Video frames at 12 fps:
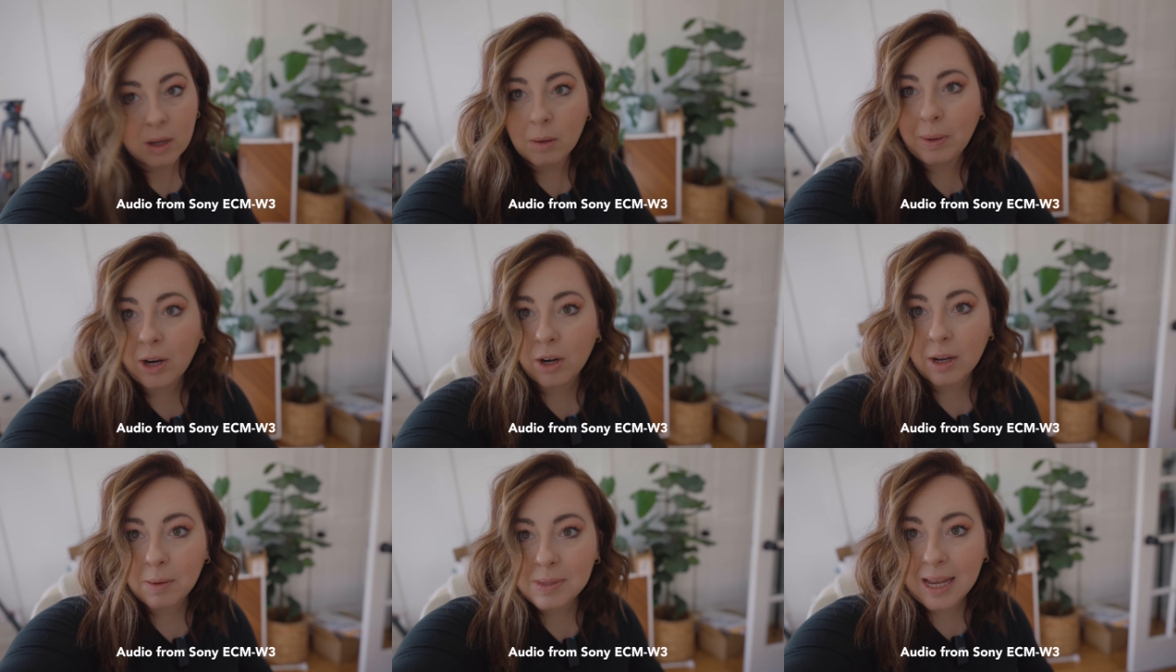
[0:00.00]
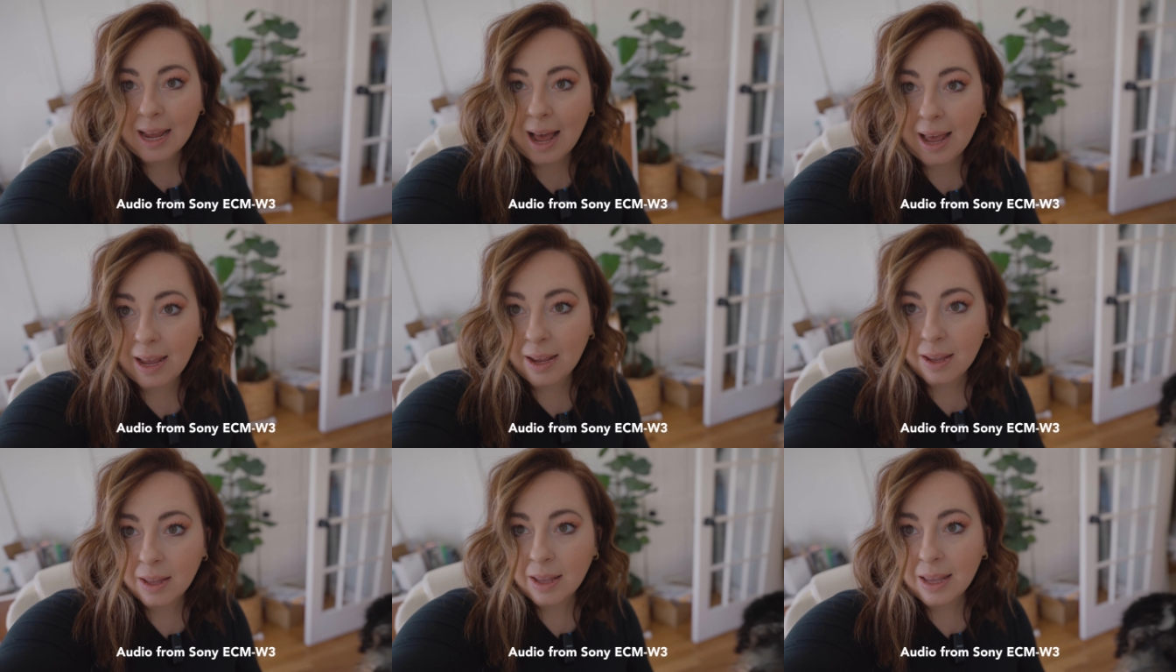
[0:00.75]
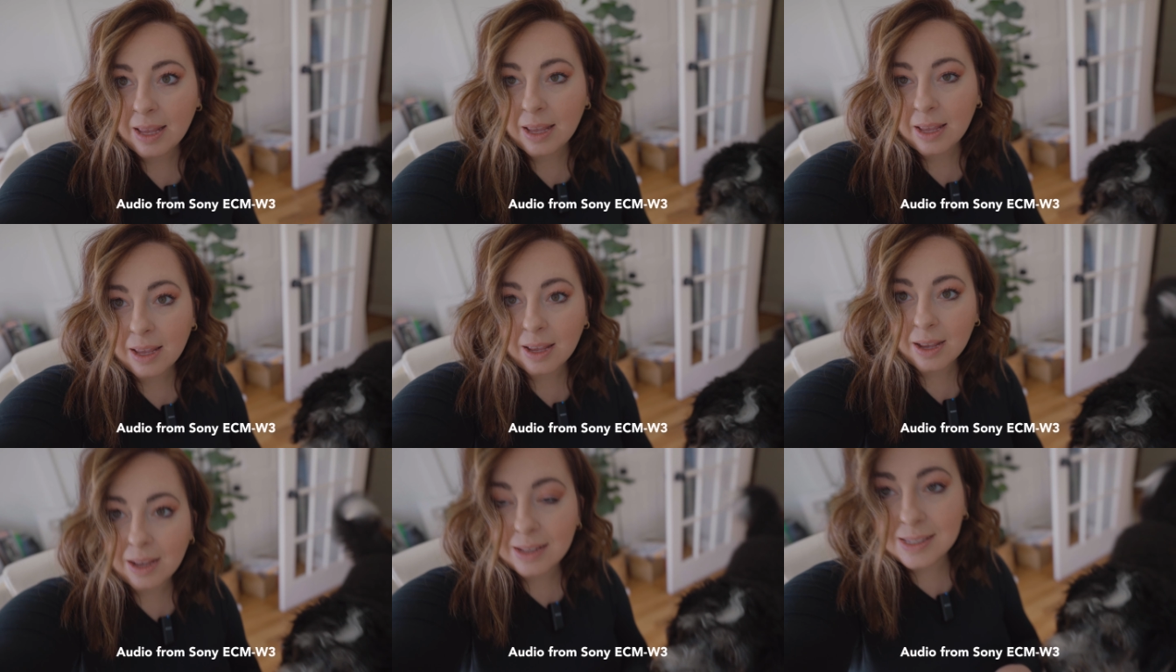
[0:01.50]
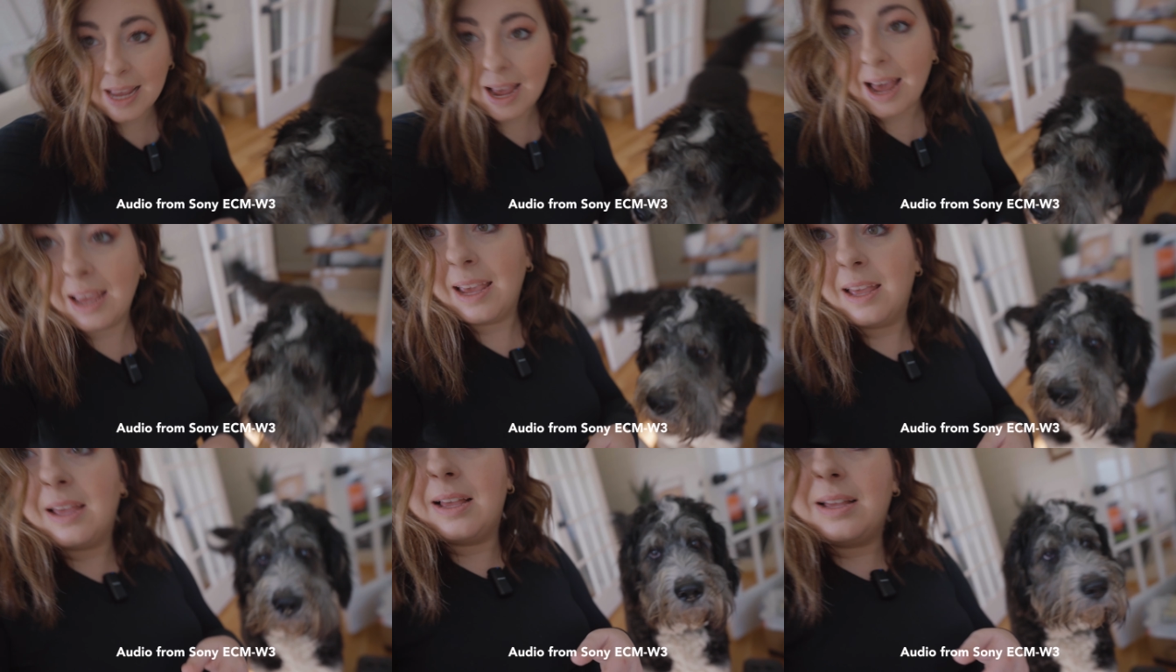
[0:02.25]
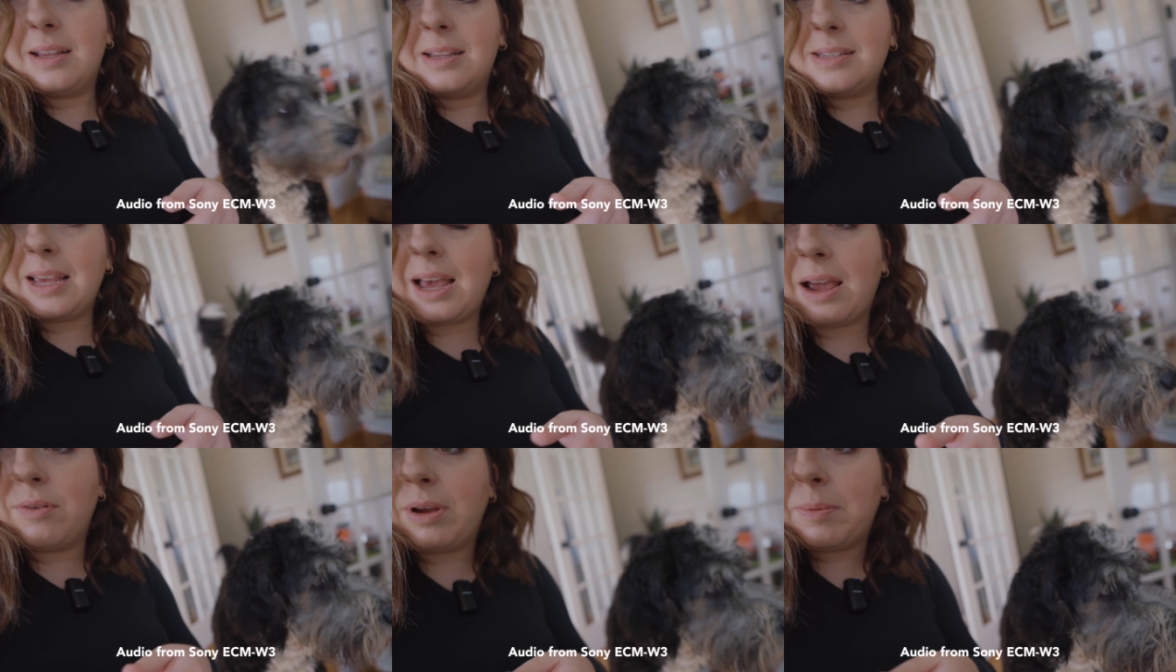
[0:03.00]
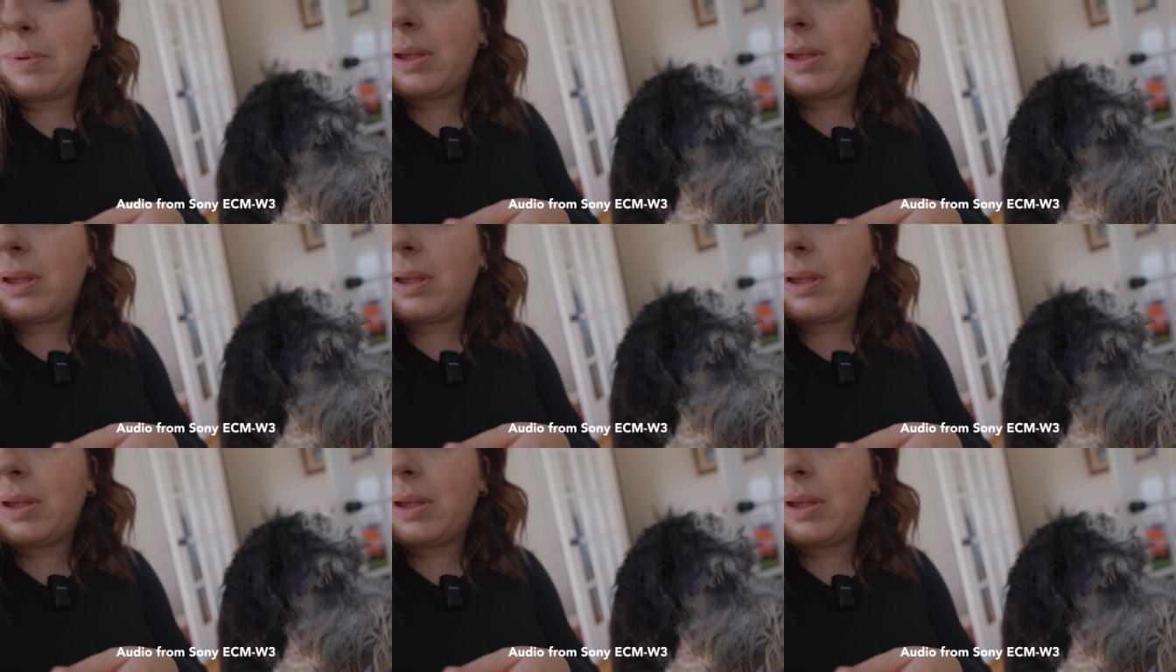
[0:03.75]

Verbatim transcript: come here, come say hi. Say hi, say hi, Rip.